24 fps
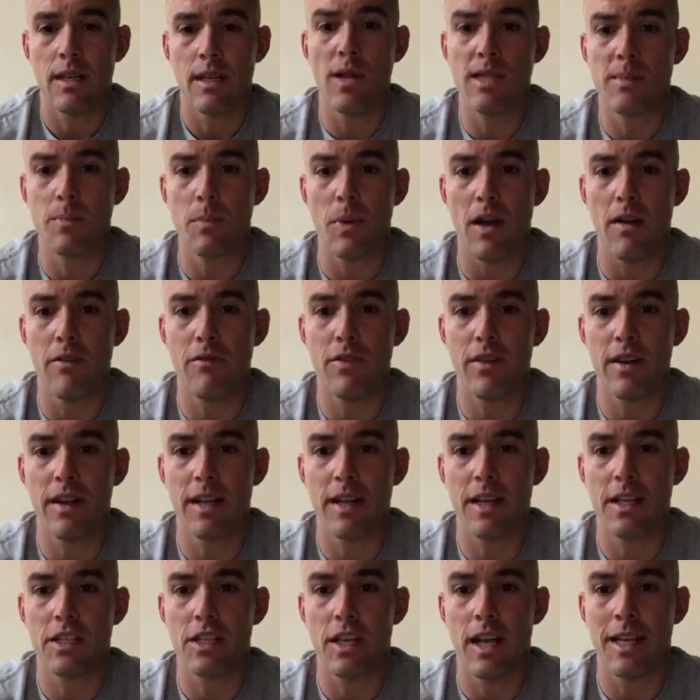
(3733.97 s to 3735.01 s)
It was
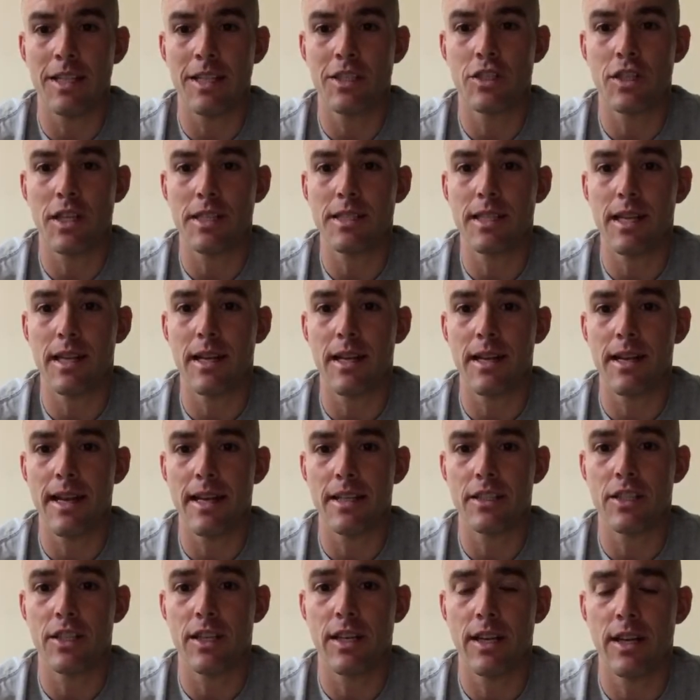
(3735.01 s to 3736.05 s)
buffering. It's just the
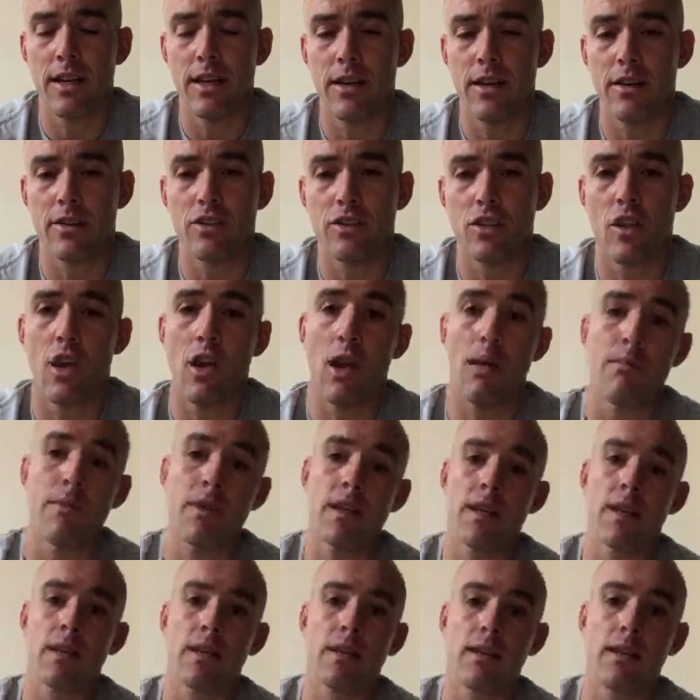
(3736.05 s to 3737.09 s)
connection here. So
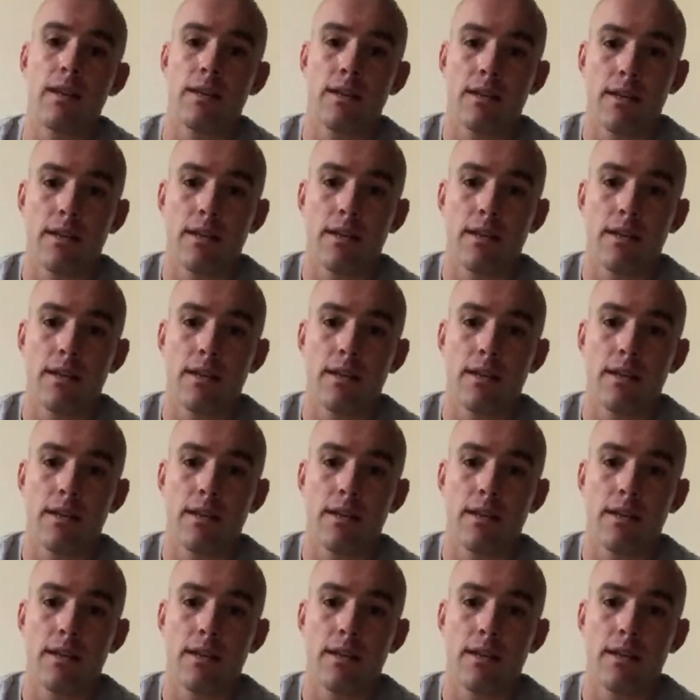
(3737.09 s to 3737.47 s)
I'm going to